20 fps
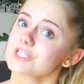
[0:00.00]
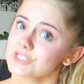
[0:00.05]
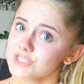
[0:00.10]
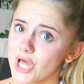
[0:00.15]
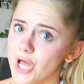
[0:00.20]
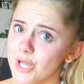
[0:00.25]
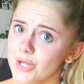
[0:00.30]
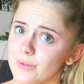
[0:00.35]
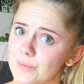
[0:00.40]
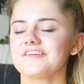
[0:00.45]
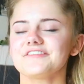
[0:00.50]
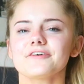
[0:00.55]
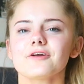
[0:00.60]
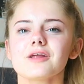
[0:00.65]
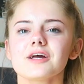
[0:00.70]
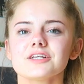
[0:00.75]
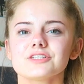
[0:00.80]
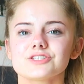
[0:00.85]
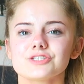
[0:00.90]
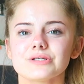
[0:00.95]
So I feel
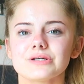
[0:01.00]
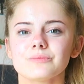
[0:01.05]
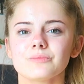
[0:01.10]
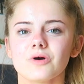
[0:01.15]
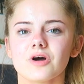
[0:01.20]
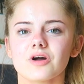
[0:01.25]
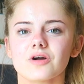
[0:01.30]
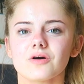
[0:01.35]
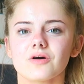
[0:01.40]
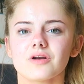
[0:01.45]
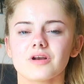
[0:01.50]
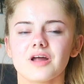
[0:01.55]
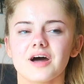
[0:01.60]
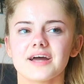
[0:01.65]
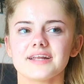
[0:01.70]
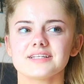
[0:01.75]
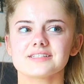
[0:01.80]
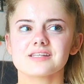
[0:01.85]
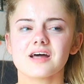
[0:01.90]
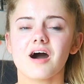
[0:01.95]
like doing work
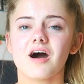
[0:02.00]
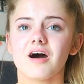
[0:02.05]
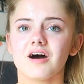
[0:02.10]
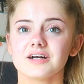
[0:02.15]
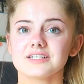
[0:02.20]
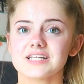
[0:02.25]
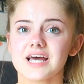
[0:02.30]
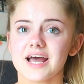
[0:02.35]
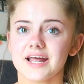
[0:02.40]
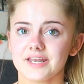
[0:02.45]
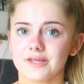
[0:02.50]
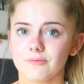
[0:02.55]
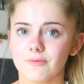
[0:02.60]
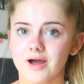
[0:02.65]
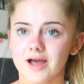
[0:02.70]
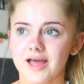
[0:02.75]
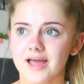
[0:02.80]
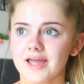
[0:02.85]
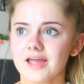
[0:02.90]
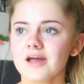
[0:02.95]
online is hard
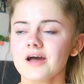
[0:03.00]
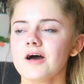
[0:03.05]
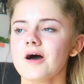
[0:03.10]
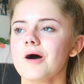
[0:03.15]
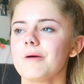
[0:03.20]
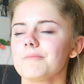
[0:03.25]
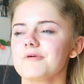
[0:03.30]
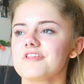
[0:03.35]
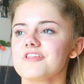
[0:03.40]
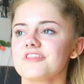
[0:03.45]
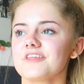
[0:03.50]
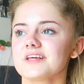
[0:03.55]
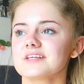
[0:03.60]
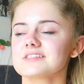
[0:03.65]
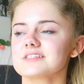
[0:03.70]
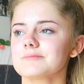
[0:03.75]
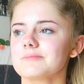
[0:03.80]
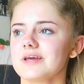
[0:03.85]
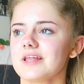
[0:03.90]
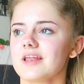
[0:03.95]
anyway, but the
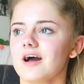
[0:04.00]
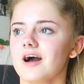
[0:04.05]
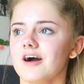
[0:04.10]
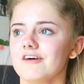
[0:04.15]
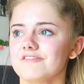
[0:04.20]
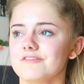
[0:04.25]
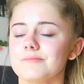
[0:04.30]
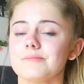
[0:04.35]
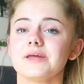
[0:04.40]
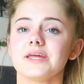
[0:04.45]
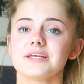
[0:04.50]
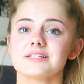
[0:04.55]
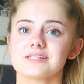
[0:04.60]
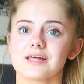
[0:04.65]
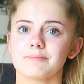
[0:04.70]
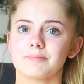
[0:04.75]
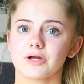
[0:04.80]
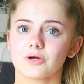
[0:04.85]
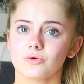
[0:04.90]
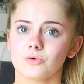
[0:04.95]
things that made it hard for me is
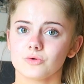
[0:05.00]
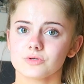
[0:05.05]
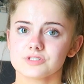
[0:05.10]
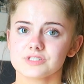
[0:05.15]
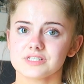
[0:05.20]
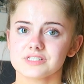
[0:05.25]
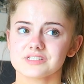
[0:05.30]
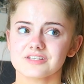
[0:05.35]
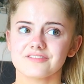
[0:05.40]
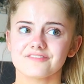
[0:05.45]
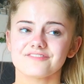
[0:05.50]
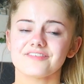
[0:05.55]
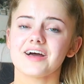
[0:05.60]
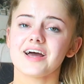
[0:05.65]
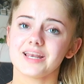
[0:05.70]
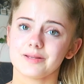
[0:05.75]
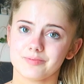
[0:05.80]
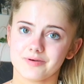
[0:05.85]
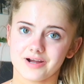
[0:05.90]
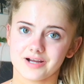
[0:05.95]
that my course is
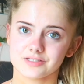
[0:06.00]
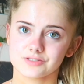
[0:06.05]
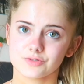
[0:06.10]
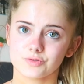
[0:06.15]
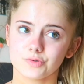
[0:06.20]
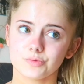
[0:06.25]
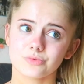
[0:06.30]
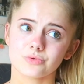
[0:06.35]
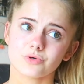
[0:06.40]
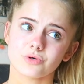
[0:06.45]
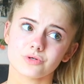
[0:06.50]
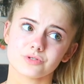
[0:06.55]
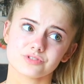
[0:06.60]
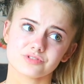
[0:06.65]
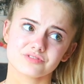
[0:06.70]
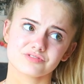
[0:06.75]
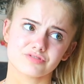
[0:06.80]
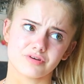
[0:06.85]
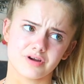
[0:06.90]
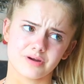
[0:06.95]
fairly practical
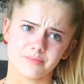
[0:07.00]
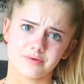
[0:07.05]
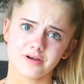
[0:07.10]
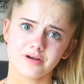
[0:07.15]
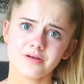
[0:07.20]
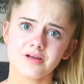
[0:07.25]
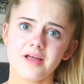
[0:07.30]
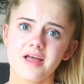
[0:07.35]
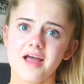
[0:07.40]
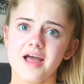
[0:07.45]
because drama.